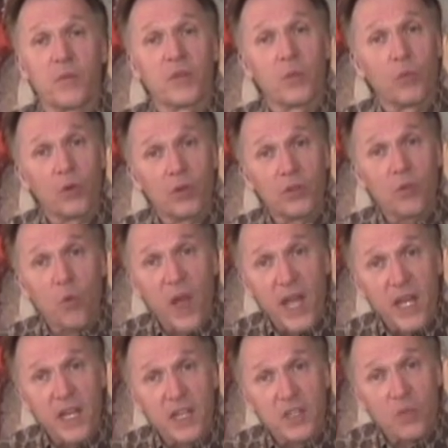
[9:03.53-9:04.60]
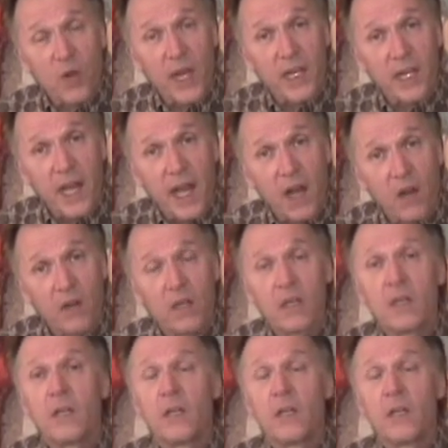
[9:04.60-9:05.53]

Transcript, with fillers: And with the world the way it is right now,